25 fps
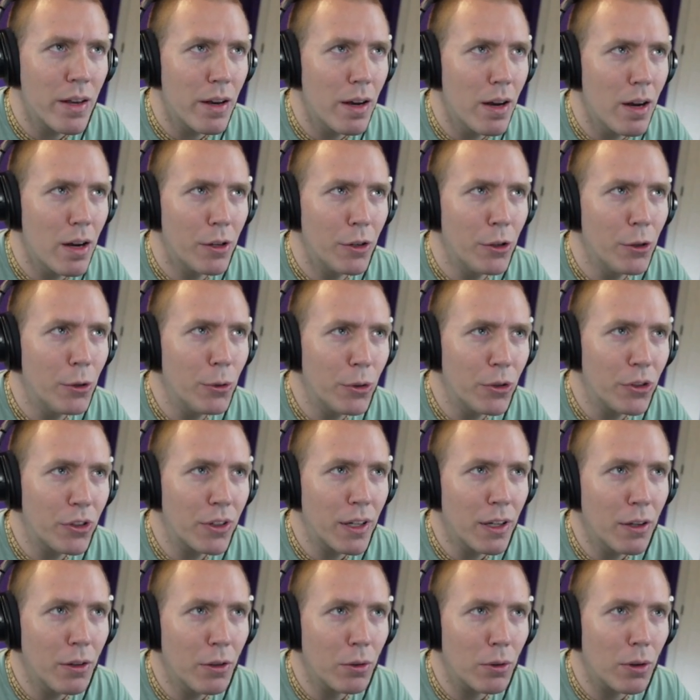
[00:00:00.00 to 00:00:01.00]
a new
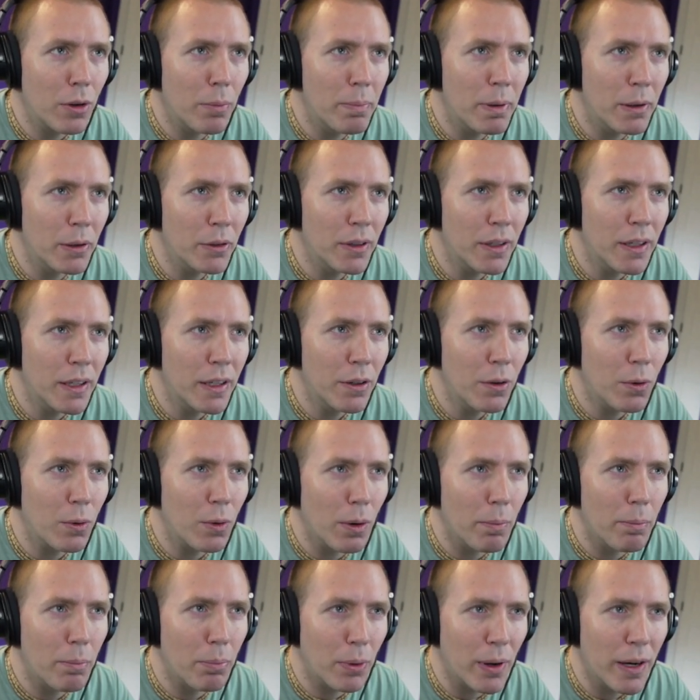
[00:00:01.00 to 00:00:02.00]
skill or ability or
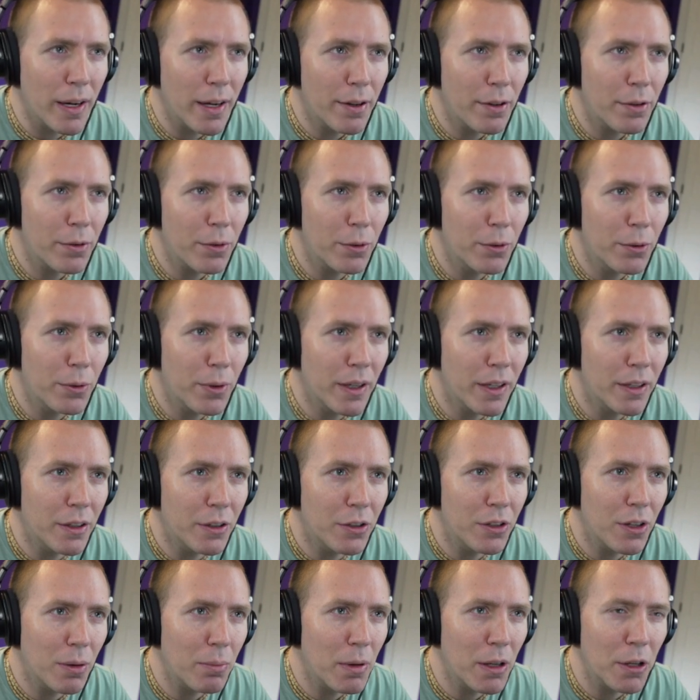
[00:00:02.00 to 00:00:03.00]
a breakthrough in
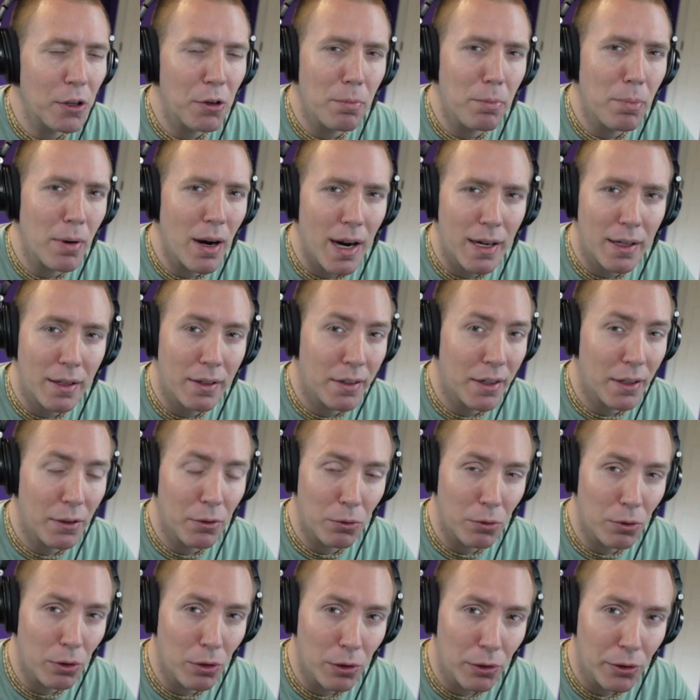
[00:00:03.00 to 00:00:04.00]
something you're practicing
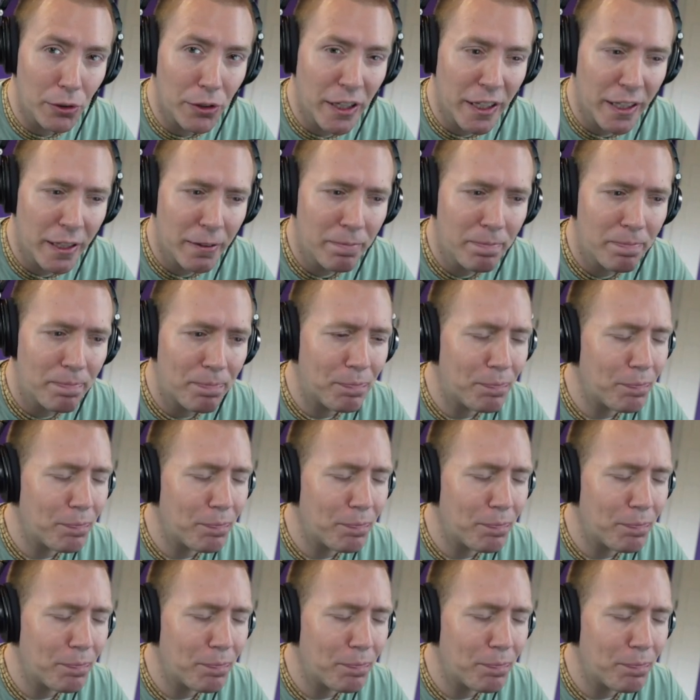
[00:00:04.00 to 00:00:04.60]
or learning.